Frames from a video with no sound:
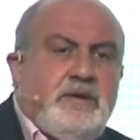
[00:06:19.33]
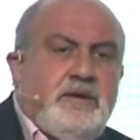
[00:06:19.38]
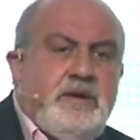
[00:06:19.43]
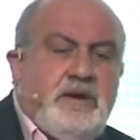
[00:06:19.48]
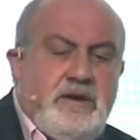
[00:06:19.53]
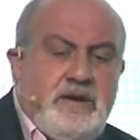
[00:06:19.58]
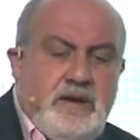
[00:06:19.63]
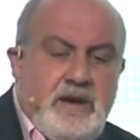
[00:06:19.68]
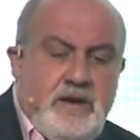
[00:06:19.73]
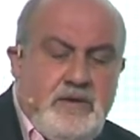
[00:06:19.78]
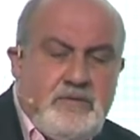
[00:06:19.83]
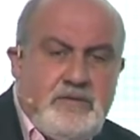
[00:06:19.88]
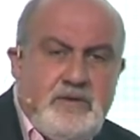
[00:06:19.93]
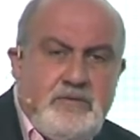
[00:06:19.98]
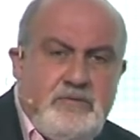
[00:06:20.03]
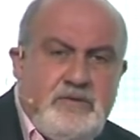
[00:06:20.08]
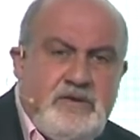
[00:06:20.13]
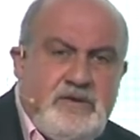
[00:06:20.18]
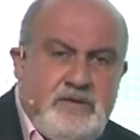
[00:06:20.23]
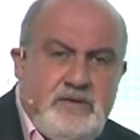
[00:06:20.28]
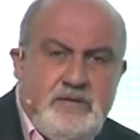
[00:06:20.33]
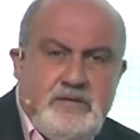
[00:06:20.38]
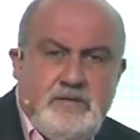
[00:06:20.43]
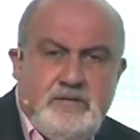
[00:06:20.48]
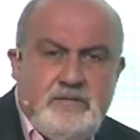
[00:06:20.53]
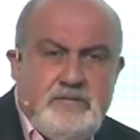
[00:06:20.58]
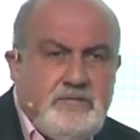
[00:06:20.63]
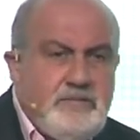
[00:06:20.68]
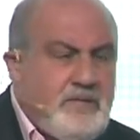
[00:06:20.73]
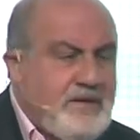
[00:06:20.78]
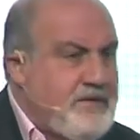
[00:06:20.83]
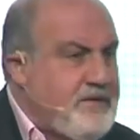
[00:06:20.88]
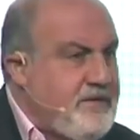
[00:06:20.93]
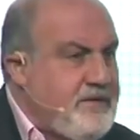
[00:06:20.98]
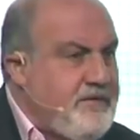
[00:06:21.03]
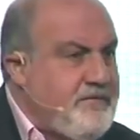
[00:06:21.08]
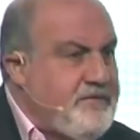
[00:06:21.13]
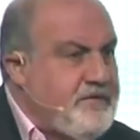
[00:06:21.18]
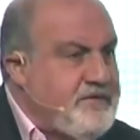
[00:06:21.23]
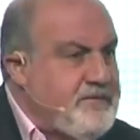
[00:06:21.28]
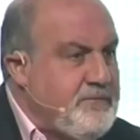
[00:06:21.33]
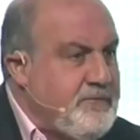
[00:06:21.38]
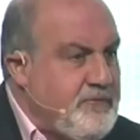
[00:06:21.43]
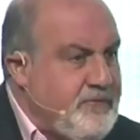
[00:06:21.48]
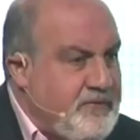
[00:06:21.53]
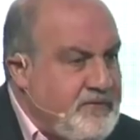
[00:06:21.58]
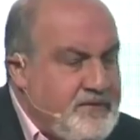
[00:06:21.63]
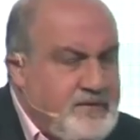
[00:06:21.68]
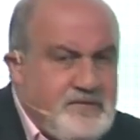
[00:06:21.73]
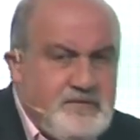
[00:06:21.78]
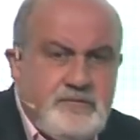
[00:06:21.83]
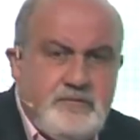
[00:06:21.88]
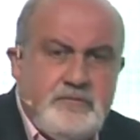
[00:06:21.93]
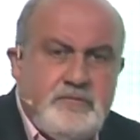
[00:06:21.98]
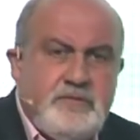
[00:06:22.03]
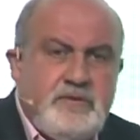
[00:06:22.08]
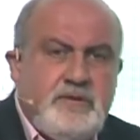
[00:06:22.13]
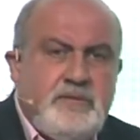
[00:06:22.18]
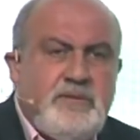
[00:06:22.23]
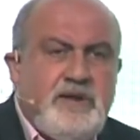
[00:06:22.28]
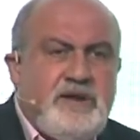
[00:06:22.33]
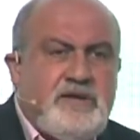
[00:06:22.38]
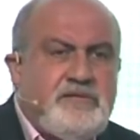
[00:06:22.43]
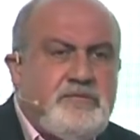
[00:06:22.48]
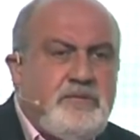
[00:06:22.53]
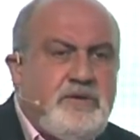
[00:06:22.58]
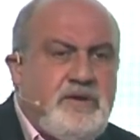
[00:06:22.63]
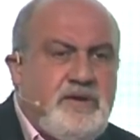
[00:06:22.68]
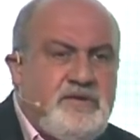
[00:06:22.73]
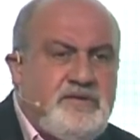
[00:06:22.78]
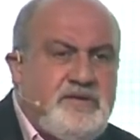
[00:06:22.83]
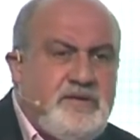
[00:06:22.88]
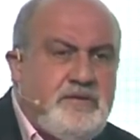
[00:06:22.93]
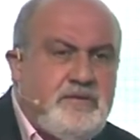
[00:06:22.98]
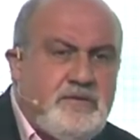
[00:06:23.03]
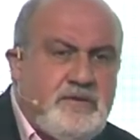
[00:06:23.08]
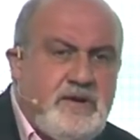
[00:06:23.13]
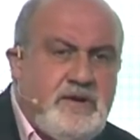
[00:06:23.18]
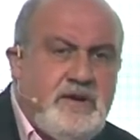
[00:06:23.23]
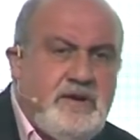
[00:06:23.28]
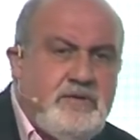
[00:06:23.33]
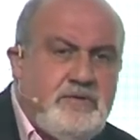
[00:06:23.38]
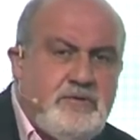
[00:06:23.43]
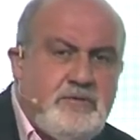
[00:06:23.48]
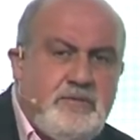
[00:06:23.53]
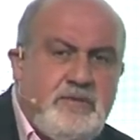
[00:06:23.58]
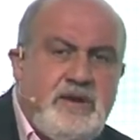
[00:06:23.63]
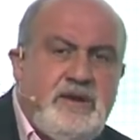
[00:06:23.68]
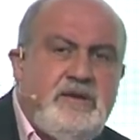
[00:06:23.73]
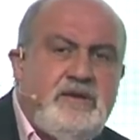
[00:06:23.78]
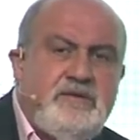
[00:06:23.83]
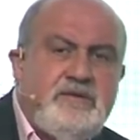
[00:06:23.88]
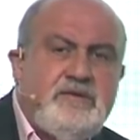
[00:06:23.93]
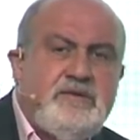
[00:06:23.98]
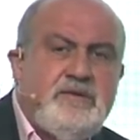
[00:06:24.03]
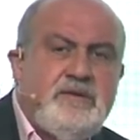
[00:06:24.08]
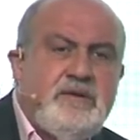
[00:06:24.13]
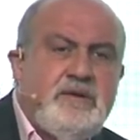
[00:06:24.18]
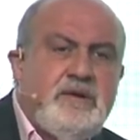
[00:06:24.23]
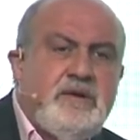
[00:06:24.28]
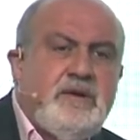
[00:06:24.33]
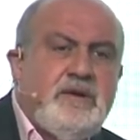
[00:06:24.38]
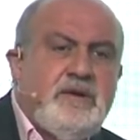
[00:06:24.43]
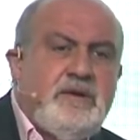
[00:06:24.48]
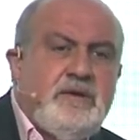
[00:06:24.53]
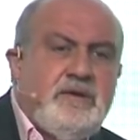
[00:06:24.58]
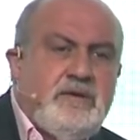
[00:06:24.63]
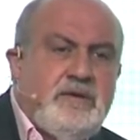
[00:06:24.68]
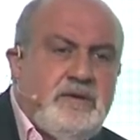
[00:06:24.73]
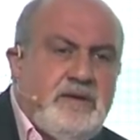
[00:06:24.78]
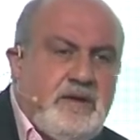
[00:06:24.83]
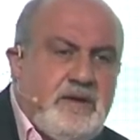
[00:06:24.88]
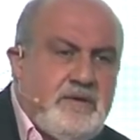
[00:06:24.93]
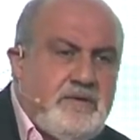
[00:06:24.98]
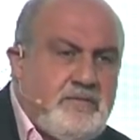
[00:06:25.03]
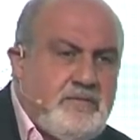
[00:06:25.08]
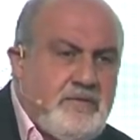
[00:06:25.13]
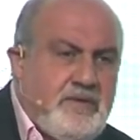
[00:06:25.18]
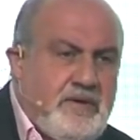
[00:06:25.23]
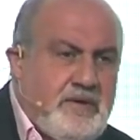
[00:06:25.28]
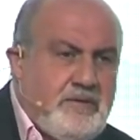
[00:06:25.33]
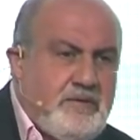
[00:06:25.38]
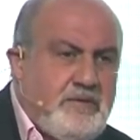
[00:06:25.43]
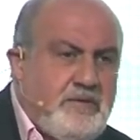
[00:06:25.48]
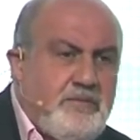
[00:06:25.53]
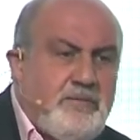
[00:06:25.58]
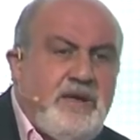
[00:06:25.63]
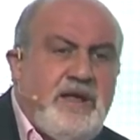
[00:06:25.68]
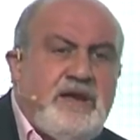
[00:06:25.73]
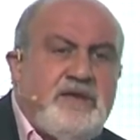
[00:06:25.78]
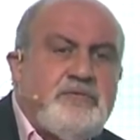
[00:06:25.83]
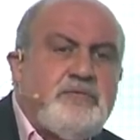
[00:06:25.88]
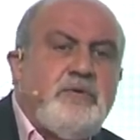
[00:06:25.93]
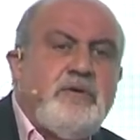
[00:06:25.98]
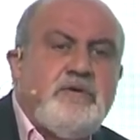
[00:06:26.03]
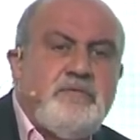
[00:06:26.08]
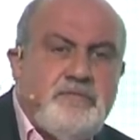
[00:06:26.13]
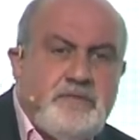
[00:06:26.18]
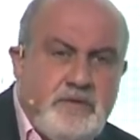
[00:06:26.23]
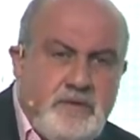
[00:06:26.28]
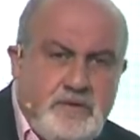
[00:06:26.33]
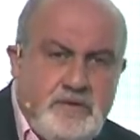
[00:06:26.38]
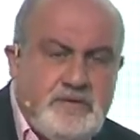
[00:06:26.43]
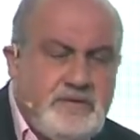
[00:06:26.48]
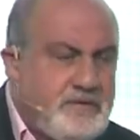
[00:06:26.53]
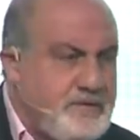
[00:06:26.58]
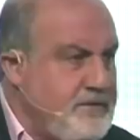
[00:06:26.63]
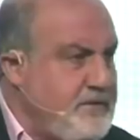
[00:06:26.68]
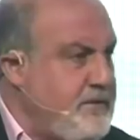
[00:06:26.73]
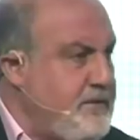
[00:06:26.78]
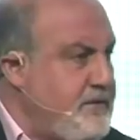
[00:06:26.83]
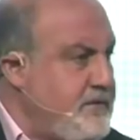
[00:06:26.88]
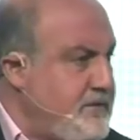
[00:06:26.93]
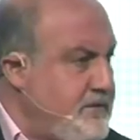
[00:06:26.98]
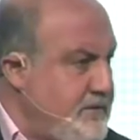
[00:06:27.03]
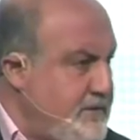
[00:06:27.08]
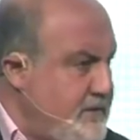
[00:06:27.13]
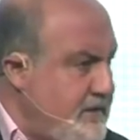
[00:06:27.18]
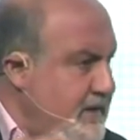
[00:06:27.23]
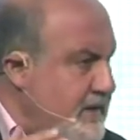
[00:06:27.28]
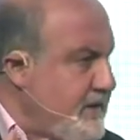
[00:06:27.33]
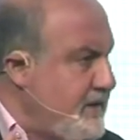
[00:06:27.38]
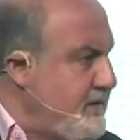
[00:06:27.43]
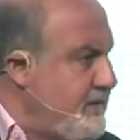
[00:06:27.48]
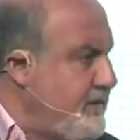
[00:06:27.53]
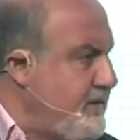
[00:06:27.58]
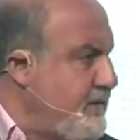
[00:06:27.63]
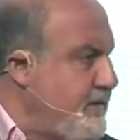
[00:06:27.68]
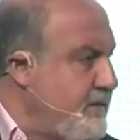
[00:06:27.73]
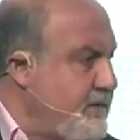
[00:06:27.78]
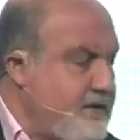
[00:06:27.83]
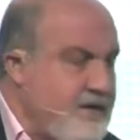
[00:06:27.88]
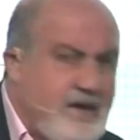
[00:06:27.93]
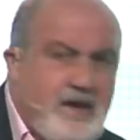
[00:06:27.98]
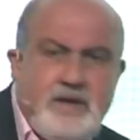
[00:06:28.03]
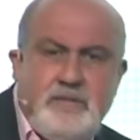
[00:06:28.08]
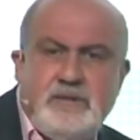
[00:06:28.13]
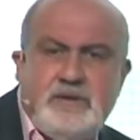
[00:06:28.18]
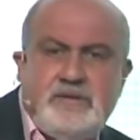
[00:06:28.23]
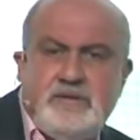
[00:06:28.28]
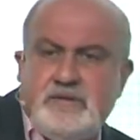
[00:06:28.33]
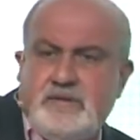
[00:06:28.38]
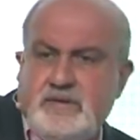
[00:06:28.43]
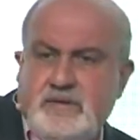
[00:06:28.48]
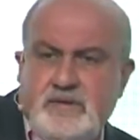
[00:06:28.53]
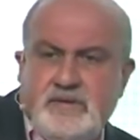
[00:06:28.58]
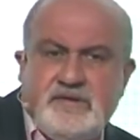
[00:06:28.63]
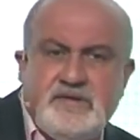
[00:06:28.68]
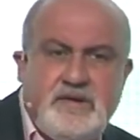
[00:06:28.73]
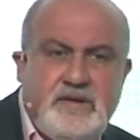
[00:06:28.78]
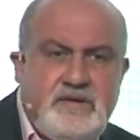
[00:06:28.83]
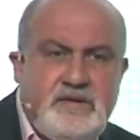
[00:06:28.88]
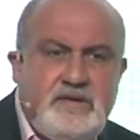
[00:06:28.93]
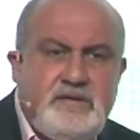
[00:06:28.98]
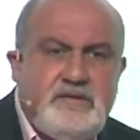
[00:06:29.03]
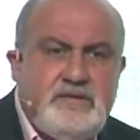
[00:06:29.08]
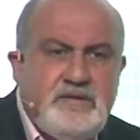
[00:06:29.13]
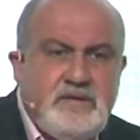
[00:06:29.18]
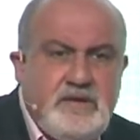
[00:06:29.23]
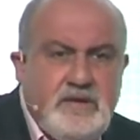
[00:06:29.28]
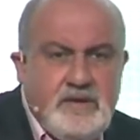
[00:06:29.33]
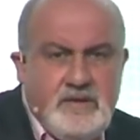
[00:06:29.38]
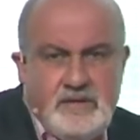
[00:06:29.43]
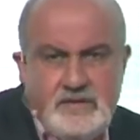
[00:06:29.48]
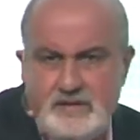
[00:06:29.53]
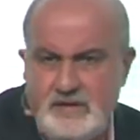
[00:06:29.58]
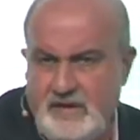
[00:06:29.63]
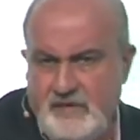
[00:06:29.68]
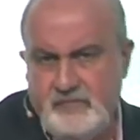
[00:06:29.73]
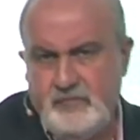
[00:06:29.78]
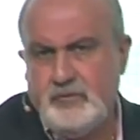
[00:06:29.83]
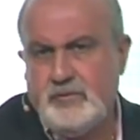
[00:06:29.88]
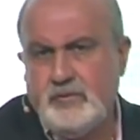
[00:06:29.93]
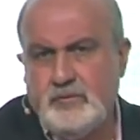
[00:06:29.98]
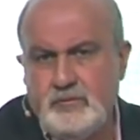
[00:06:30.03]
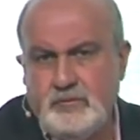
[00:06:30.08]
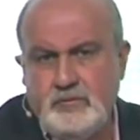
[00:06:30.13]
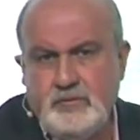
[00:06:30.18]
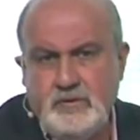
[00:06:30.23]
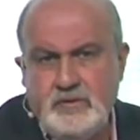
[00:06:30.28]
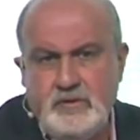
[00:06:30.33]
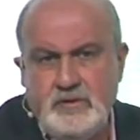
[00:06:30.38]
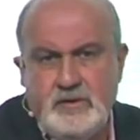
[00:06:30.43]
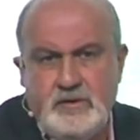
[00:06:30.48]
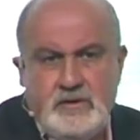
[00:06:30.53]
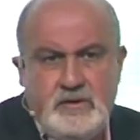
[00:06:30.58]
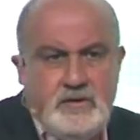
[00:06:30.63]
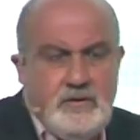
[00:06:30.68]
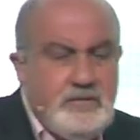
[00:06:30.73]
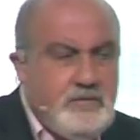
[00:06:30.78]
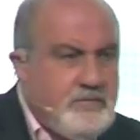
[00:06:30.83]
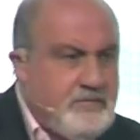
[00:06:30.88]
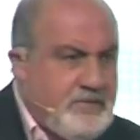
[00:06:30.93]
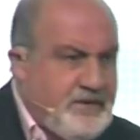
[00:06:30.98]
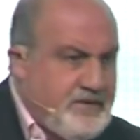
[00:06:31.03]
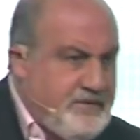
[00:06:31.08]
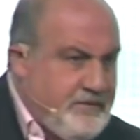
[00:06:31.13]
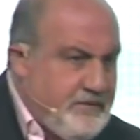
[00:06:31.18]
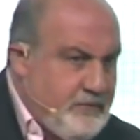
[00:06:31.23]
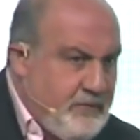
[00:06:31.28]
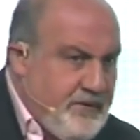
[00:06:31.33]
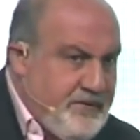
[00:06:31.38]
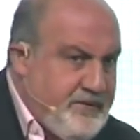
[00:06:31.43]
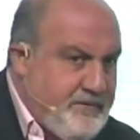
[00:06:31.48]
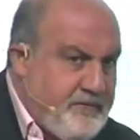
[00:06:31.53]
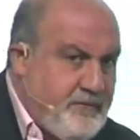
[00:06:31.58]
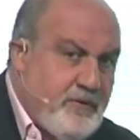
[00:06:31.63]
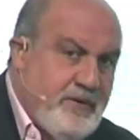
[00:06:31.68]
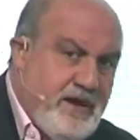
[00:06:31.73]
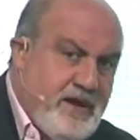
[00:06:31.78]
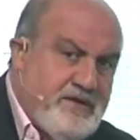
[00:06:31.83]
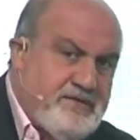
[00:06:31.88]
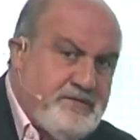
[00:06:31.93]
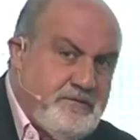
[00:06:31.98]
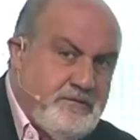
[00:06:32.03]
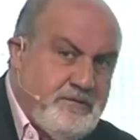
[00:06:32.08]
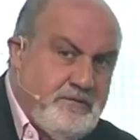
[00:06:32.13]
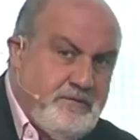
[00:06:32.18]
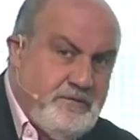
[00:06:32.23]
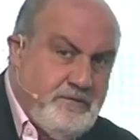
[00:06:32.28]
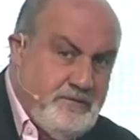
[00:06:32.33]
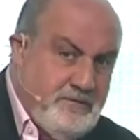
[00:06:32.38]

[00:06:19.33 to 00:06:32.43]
And how can we make the difference between these two? In the Black Swan, I said, okay, in domains like what I call Black Swan fraud, like the climate studies, they have no clue. But the weather forecaster